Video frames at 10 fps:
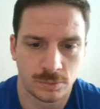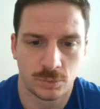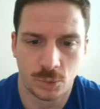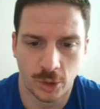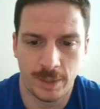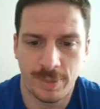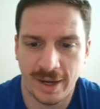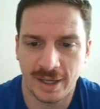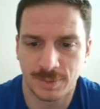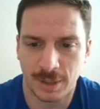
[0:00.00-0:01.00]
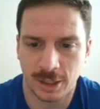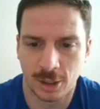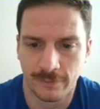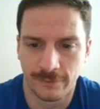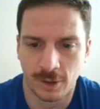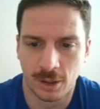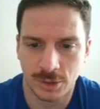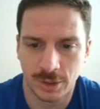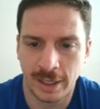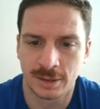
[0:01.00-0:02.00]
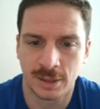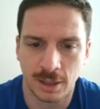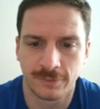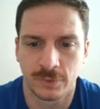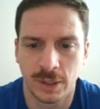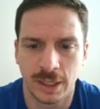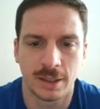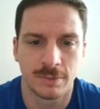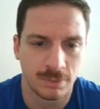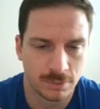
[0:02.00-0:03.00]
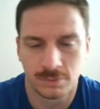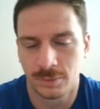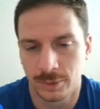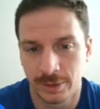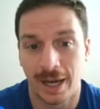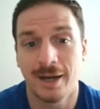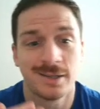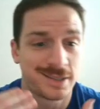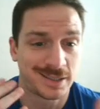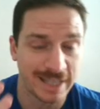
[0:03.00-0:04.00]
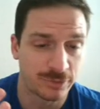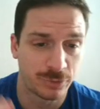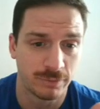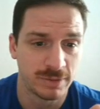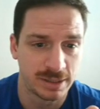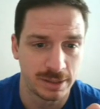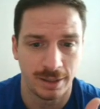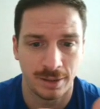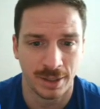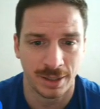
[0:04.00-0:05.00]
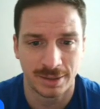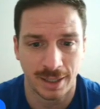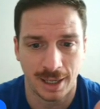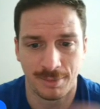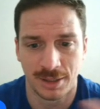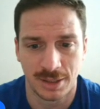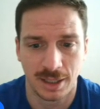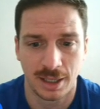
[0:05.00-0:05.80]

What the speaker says: Great pass by Caleb Foster. He had a not as successful of a stint this time as he did